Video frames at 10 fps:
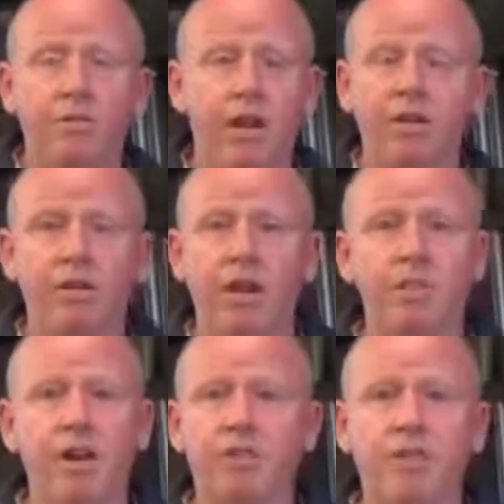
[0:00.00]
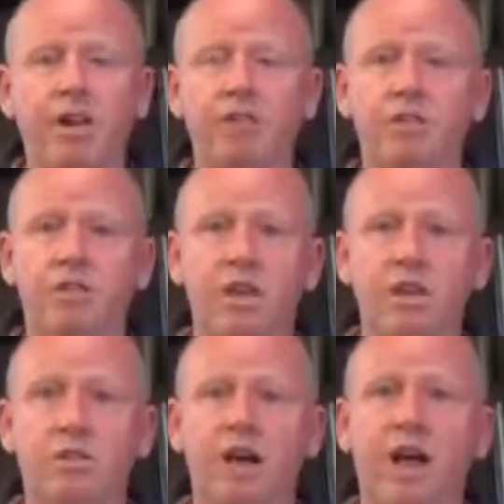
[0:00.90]
manufacturer,
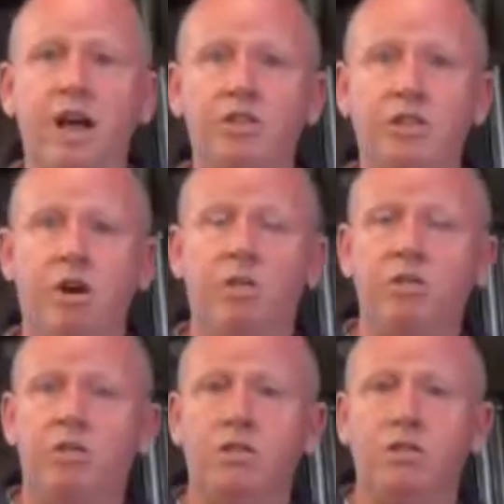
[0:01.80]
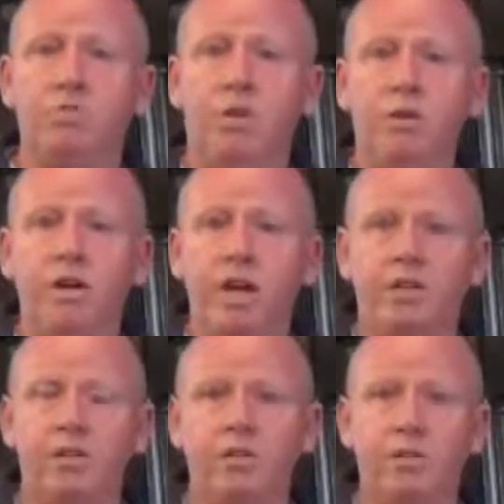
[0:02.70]
etc., has told us this is what we
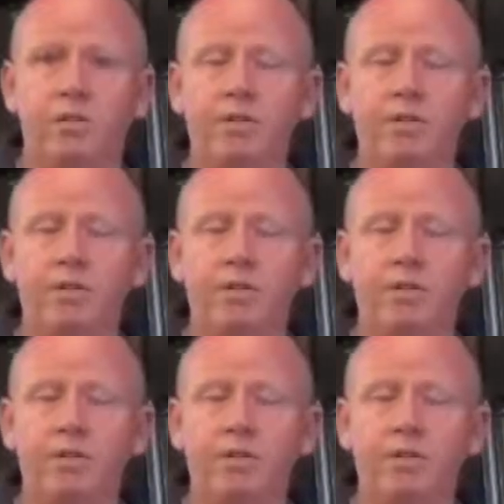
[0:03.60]
need to do.